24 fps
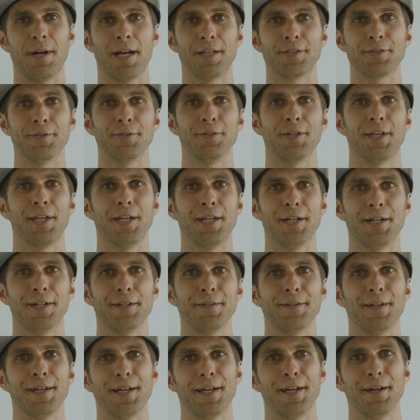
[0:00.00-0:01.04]
Muscle
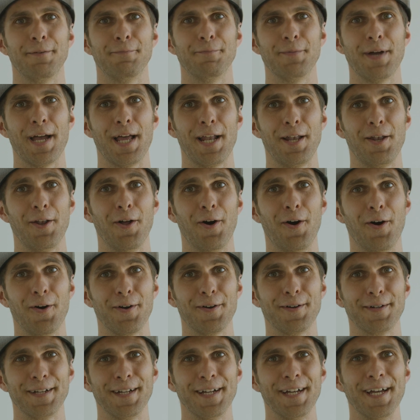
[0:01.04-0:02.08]
here,
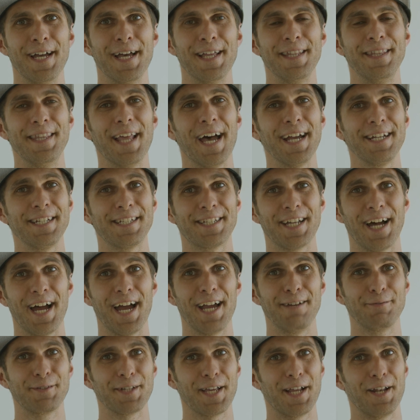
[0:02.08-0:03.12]
along 9
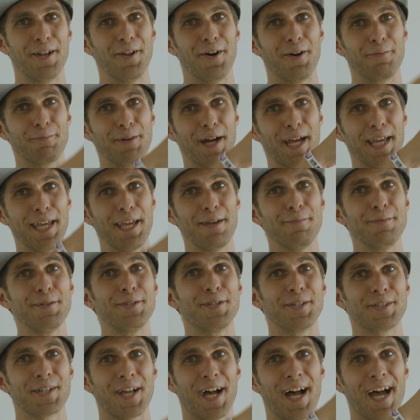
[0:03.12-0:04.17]
times along my
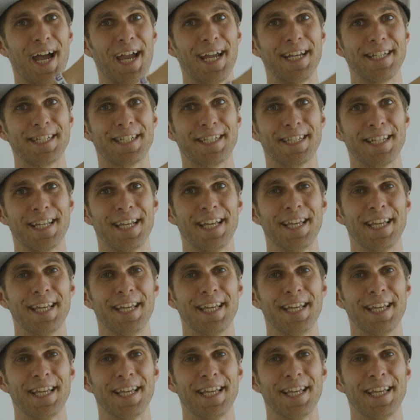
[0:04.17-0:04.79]
image's height,